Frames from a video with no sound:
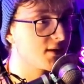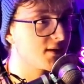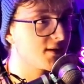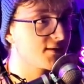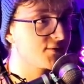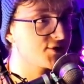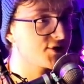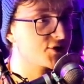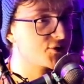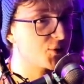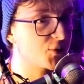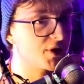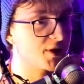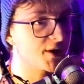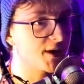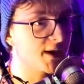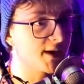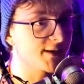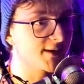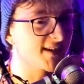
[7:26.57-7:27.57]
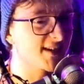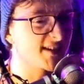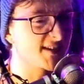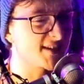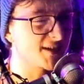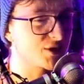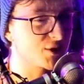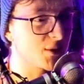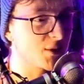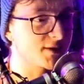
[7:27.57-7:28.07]
Just what you need in a
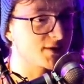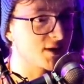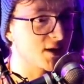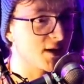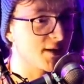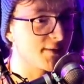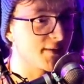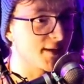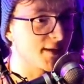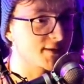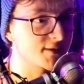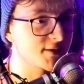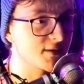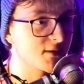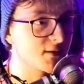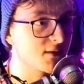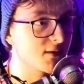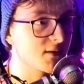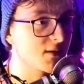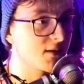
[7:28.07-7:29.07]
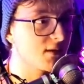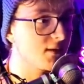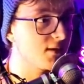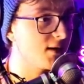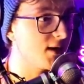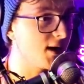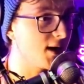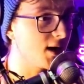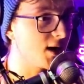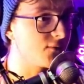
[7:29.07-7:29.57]
situation like this.
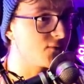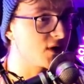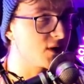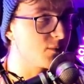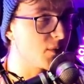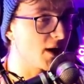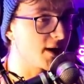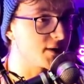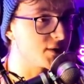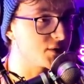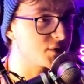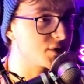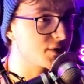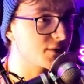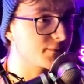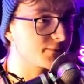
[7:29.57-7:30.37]
A lovely bench.